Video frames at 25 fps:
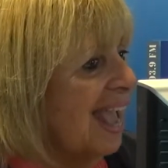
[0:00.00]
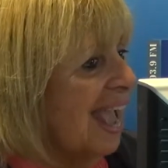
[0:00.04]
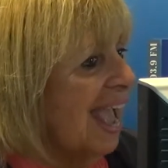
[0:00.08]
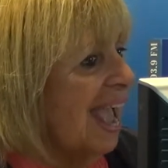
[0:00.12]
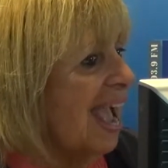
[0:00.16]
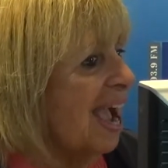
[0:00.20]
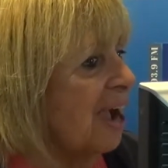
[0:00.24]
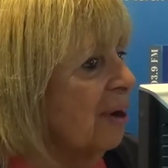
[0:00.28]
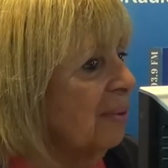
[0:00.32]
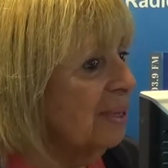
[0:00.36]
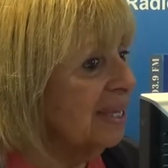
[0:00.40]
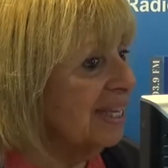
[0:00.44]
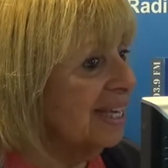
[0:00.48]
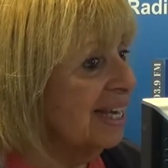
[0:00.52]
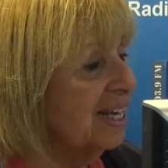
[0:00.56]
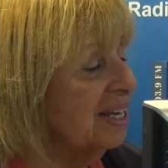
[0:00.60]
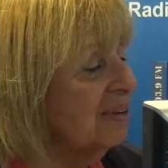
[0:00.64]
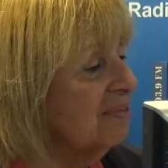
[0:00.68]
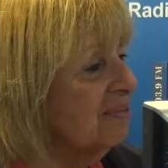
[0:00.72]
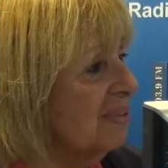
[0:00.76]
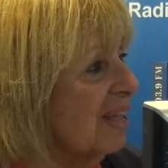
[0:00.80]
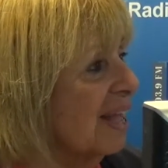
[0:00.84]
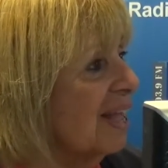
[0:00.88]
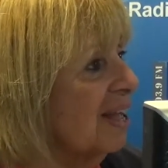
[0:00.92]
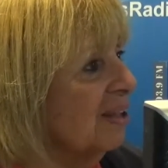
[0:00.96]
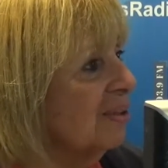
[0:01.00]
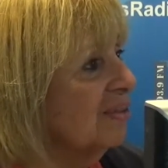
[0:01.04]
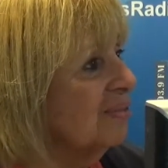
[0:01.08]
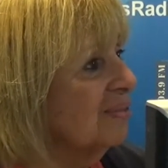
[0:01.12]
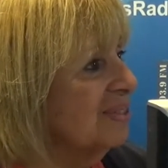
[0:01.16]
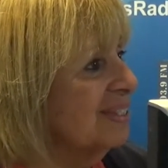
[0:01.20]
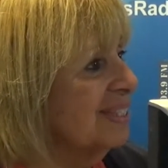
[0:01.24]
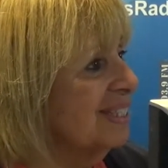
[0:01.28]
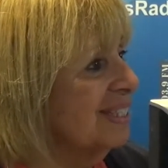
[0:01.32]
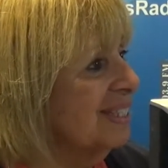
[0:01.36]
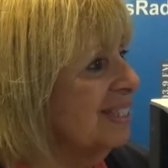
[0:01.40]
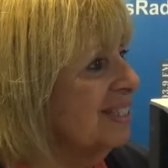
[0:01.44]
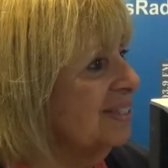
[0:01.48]
how he got
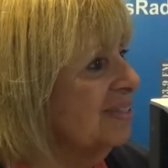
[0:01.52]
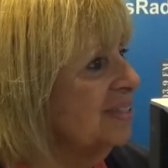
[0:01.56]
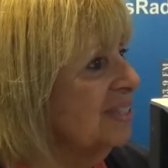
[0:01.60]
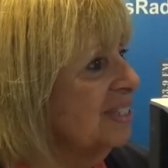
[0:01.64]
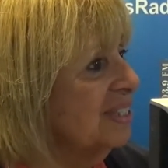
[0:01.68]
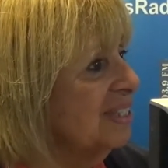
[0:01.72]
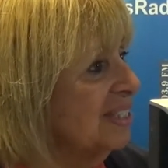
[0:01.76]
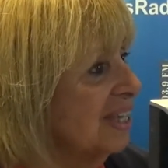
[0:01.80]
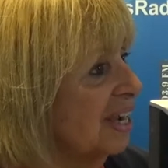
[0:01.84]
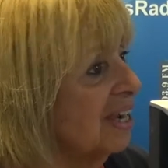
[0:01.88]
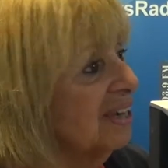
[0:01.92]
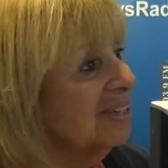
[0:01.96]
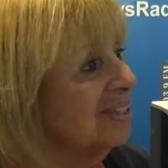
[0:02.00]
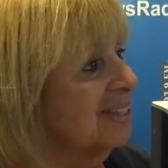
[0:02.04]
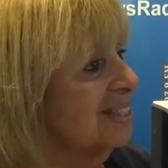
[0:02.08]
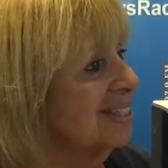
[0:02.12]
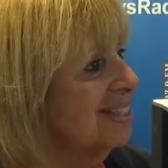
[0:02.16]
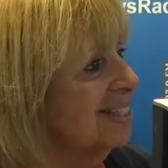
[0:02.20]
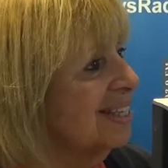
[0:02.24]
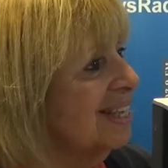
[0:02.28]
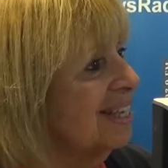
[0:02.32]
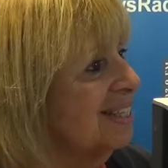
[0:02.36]
involved in the Ducks.